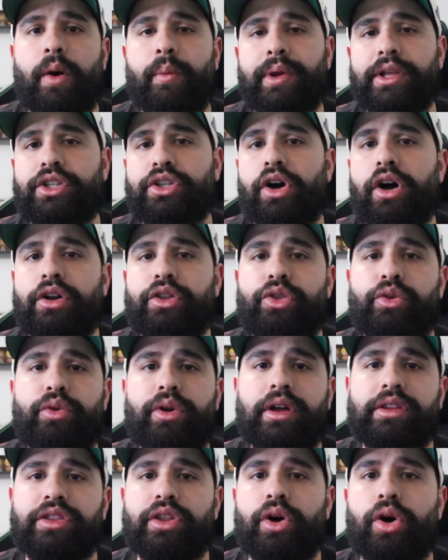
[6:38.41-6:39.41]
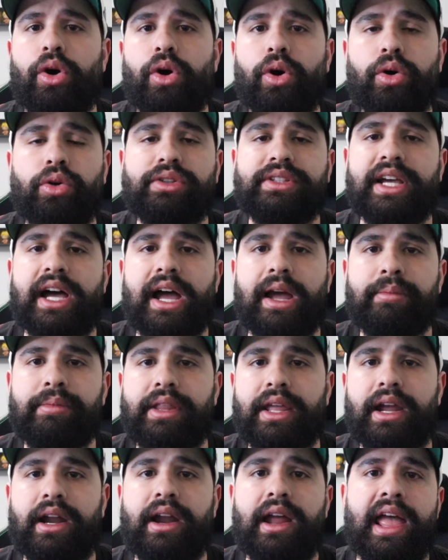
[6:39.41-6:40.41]
We talked throughout the whole time
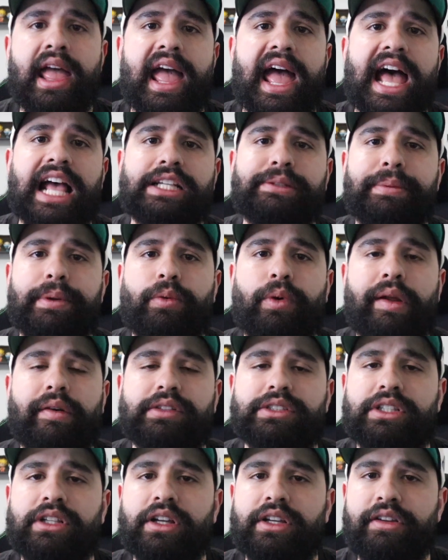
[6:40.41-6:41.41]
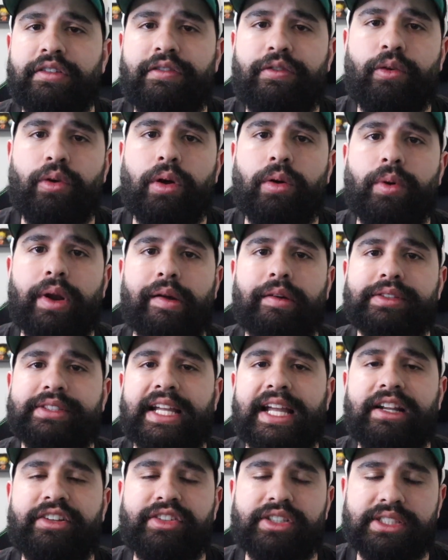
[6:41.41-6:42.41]
there, asked me what I was looking for, what I was
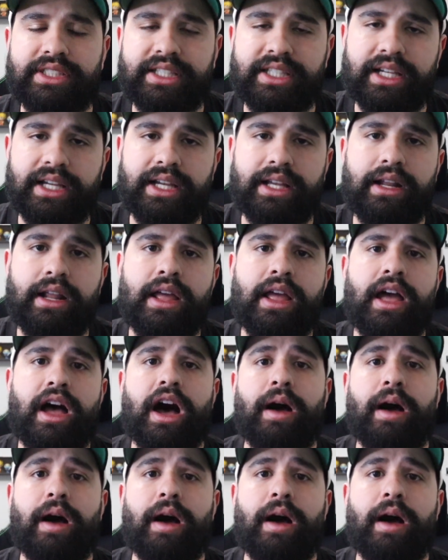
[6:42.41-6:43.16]
interested.